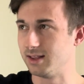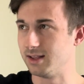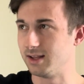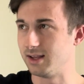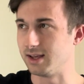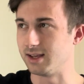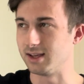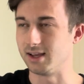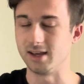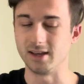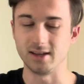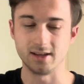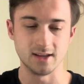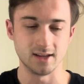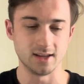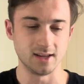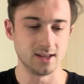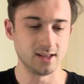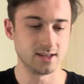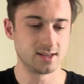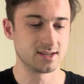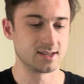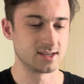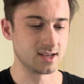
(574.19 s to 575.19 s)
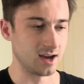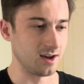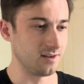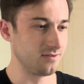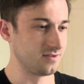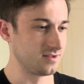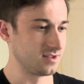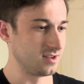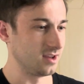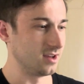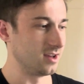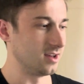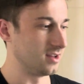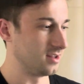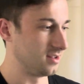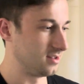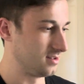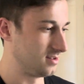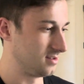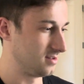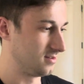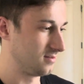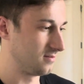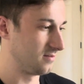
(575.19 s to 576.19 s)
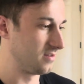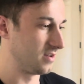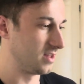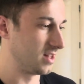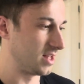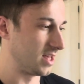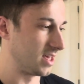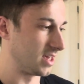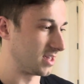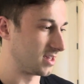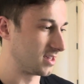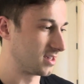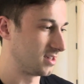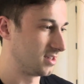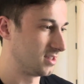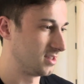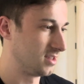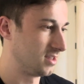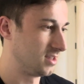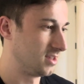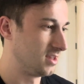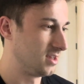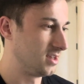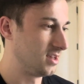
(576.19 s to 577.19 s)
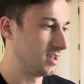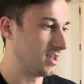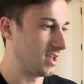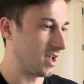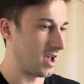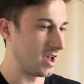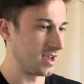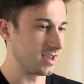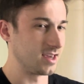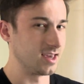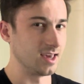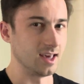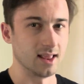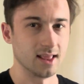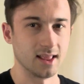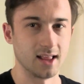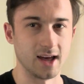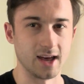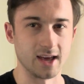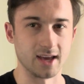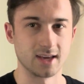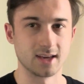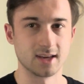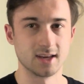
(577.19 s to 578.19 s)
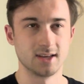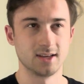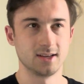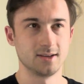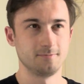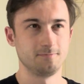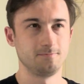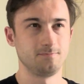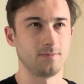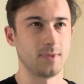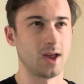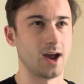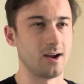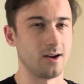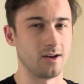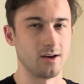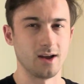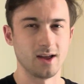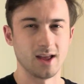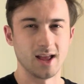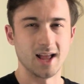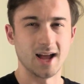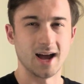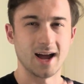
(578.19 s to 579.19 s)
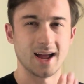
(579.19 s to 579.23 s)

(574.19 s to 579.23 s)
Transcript: it's tough to feel like I can, like, I don't know,